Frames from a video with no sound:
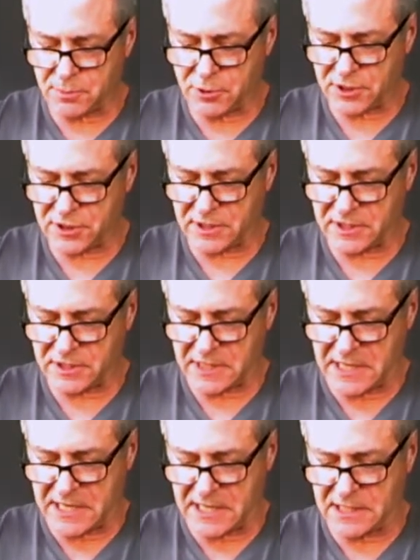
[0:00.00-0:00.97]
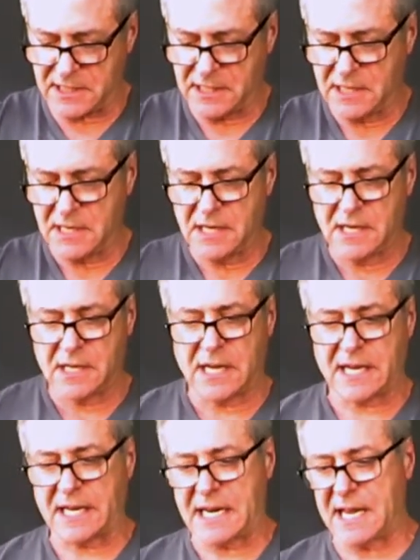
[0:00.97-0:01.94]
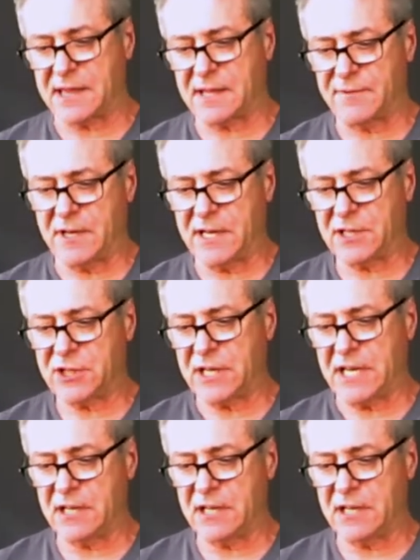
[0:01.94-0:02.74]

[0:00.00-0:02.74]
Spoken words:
push this in like 1/8 of an inch,